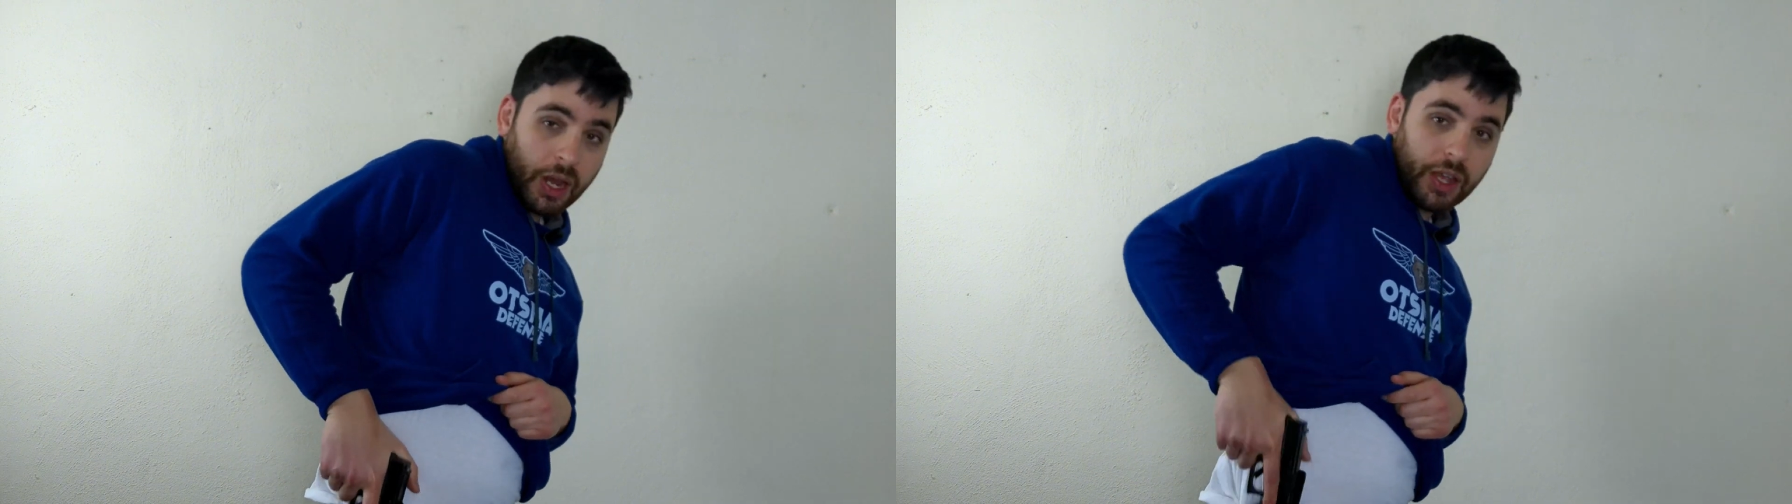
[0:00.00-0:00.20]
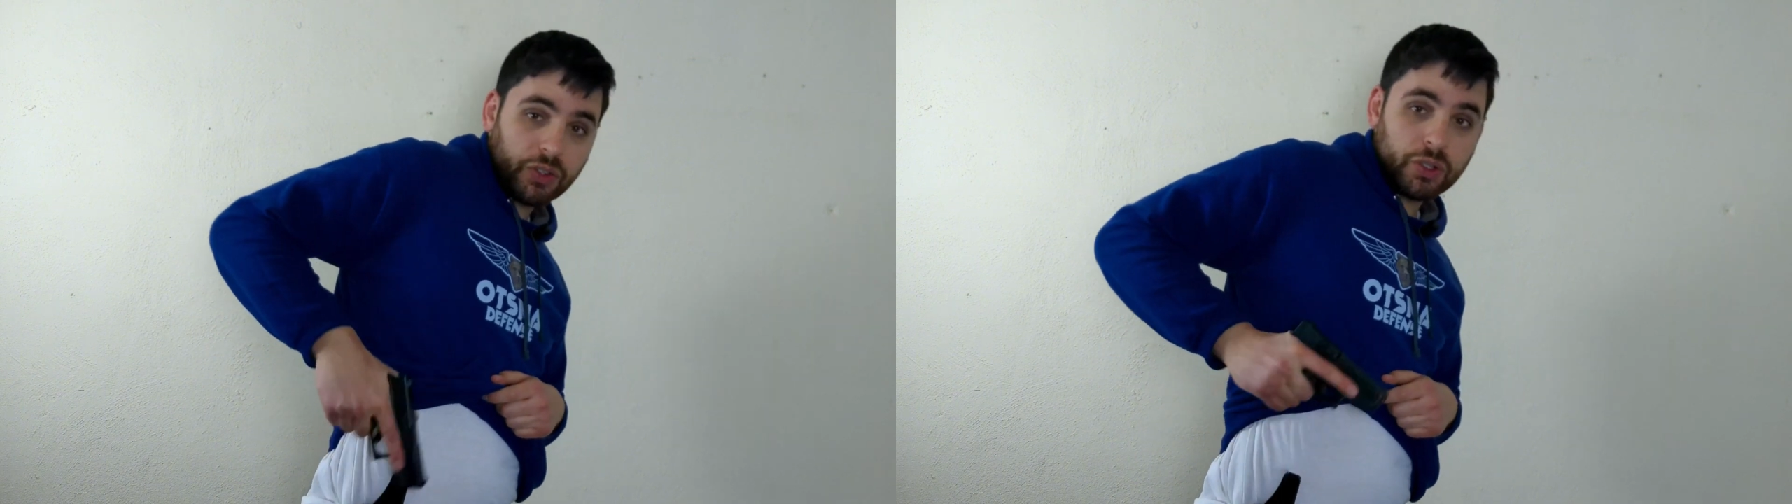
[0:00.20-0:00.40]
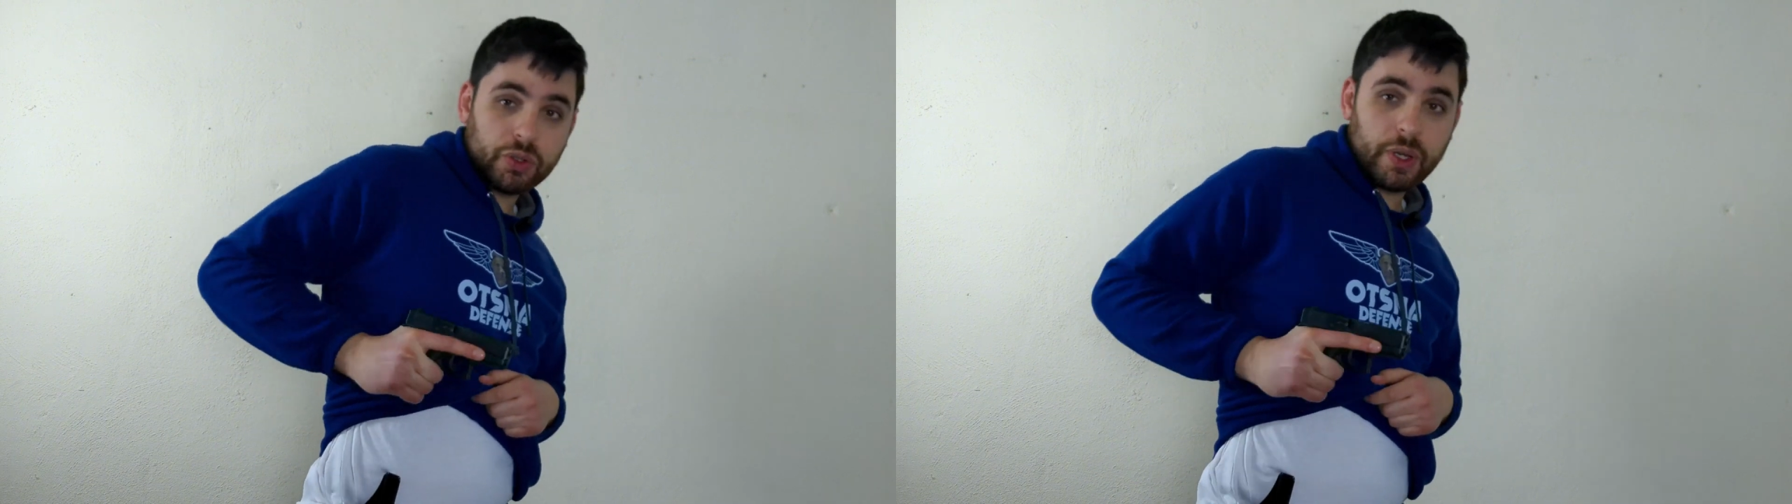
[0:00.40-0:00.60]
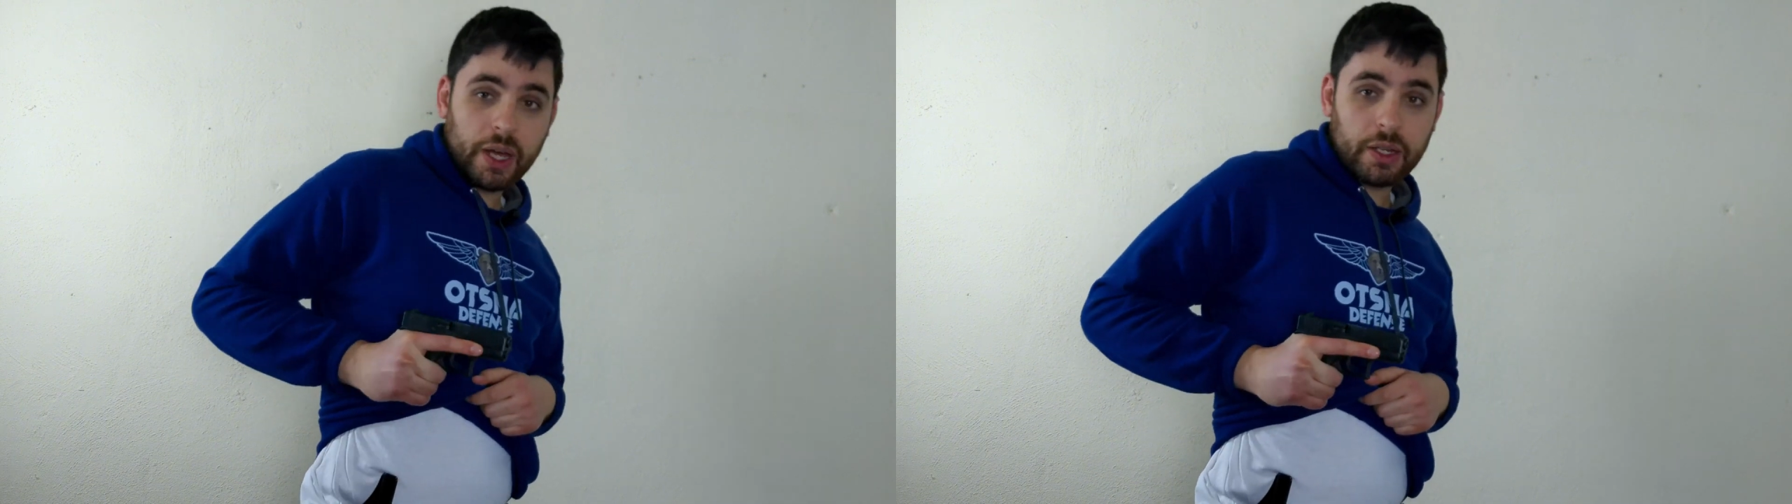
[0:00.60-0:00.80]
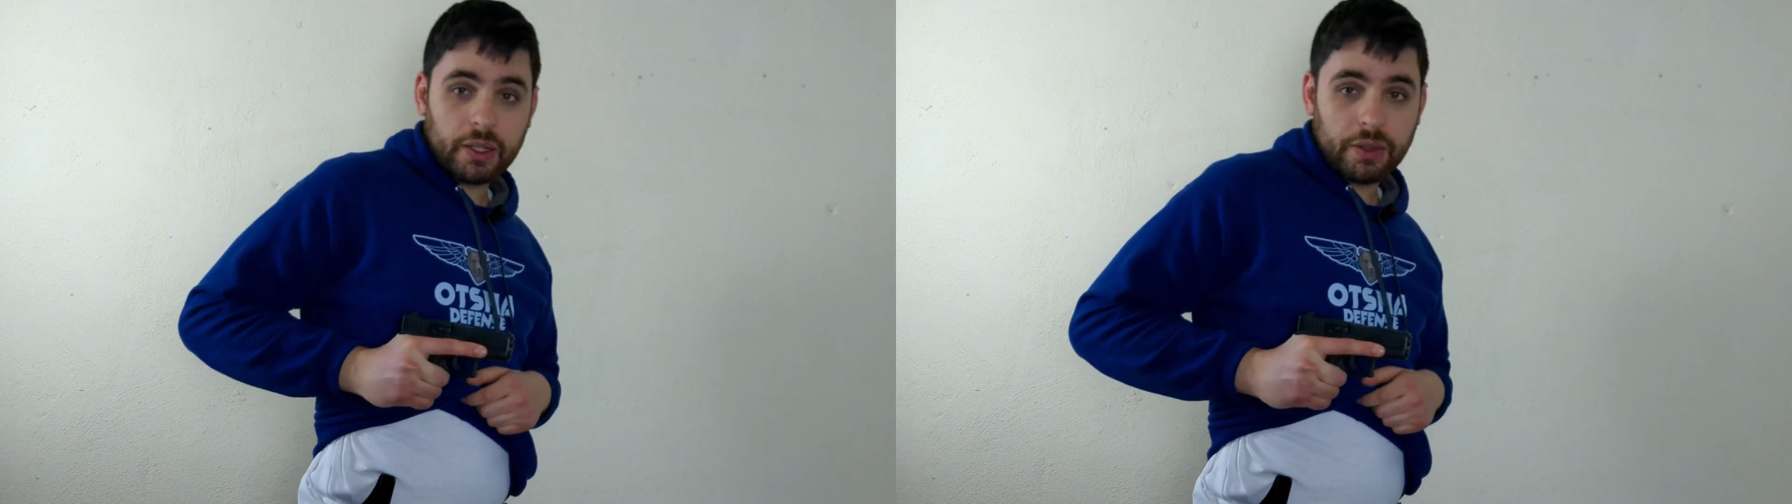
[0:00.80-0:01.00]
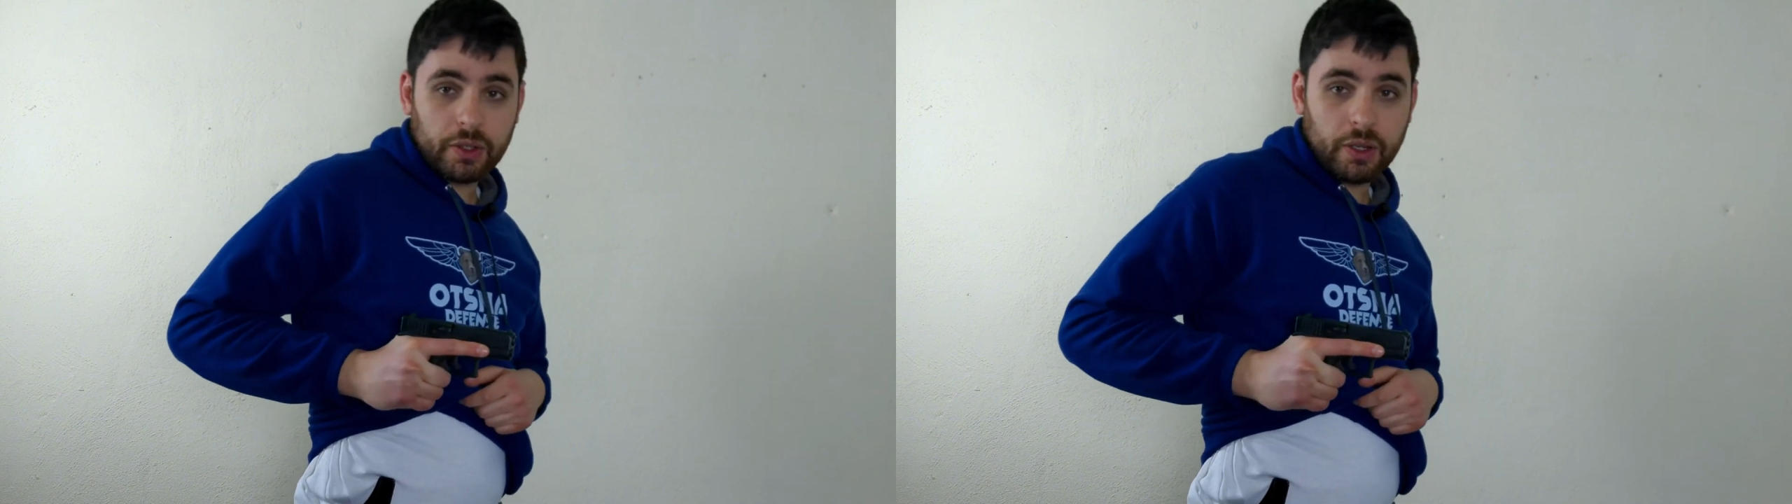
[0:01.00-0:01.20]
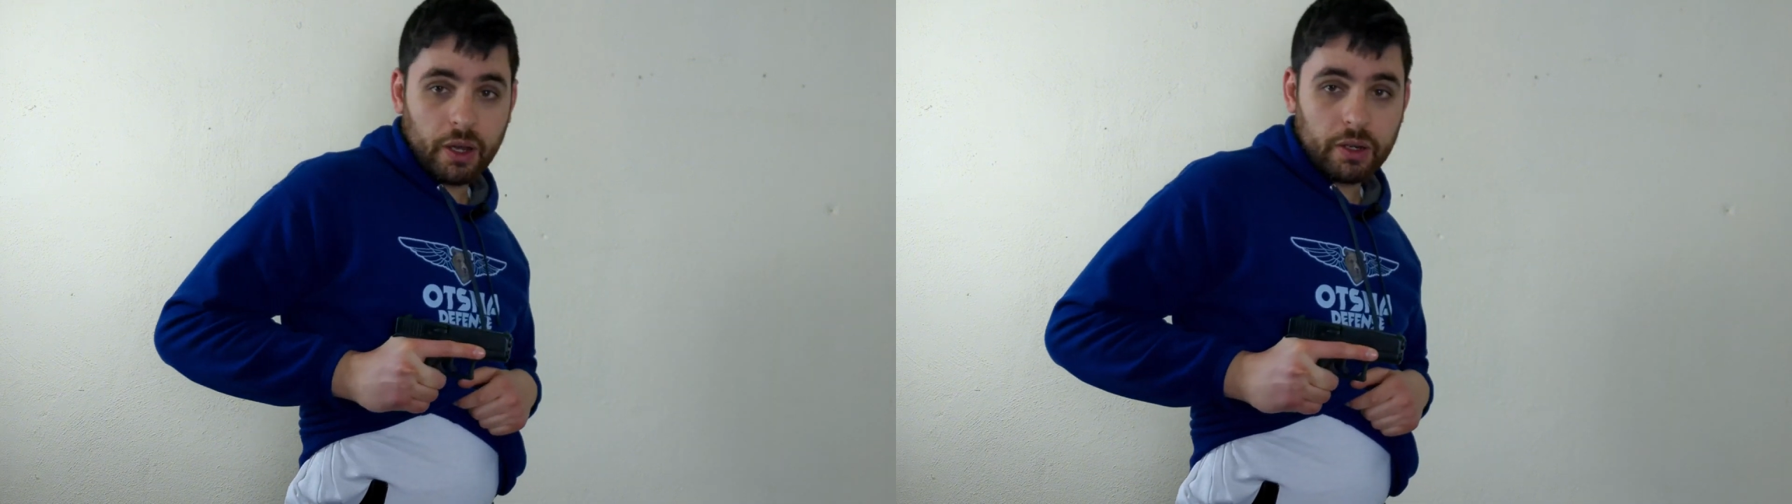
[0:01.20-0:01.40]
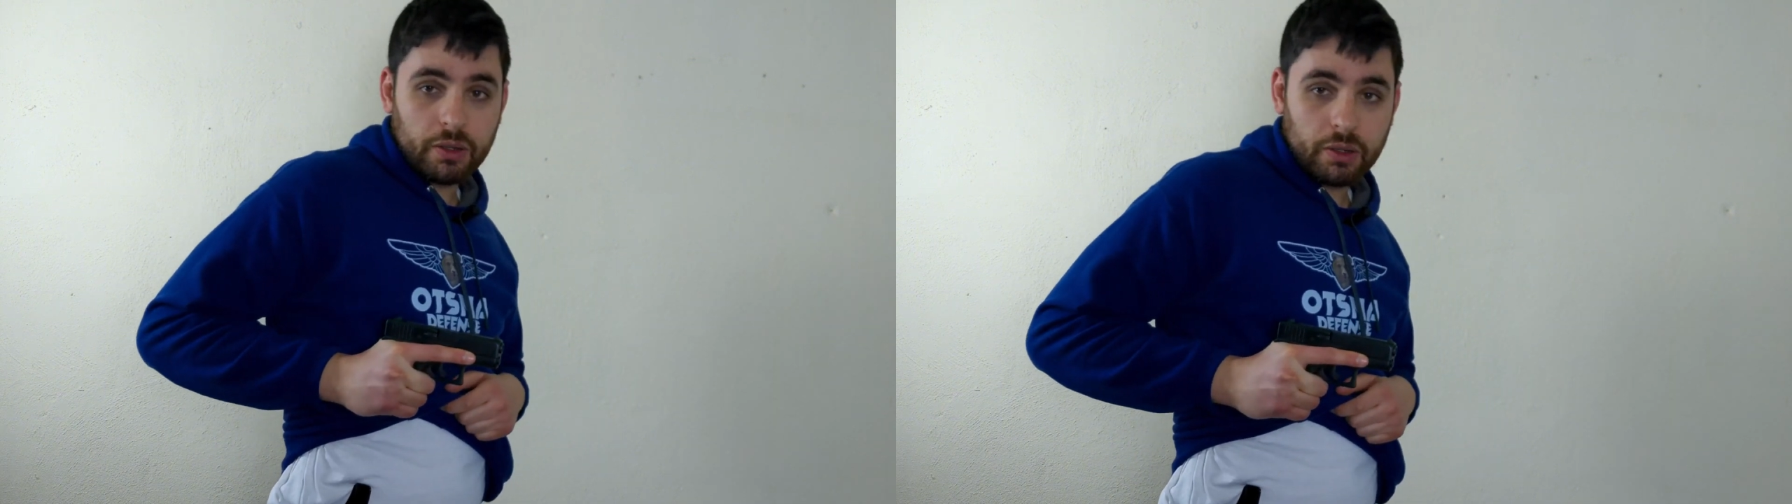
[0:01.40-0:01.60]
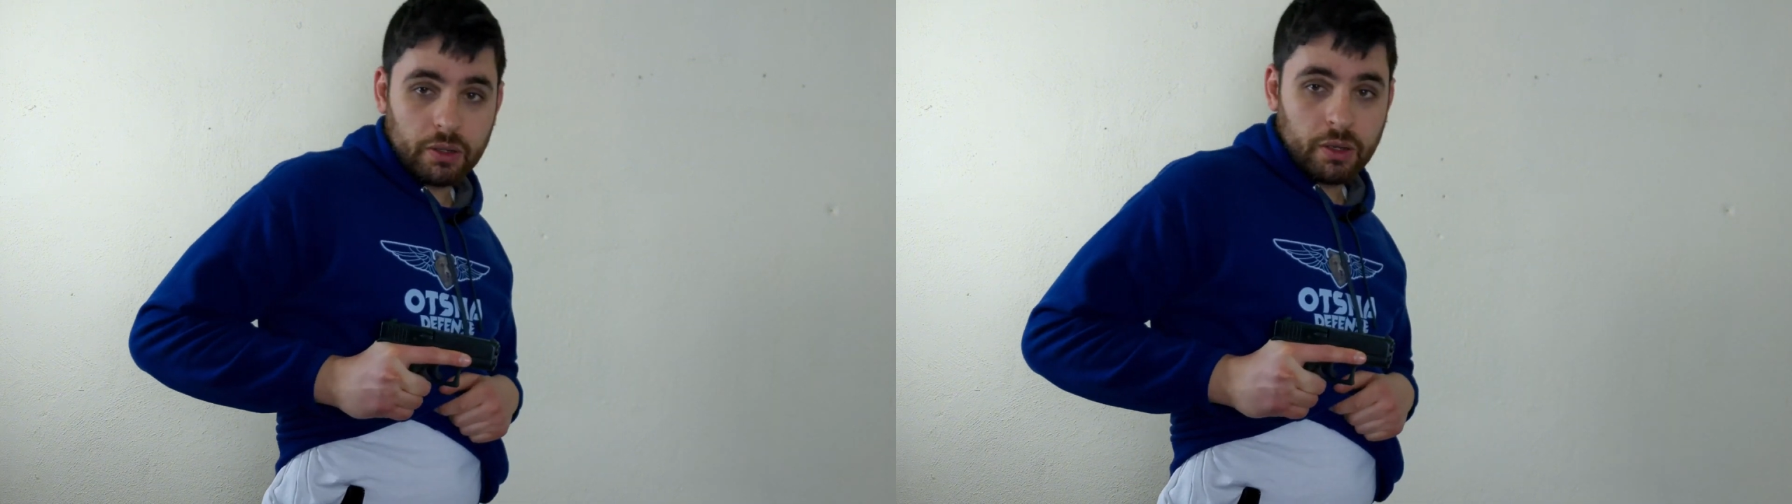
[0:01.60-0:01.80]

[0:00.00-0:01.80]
As soon as you get the gun